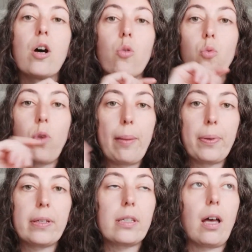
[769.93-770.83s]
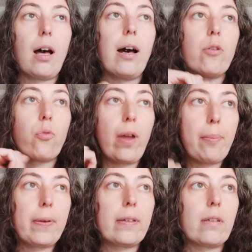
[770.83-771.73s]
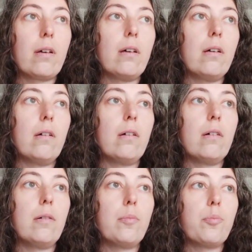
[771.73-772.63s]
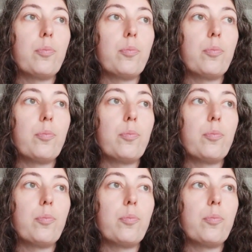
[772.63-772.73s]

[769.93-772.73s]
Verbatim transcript: Wrap it, I wrap it uh,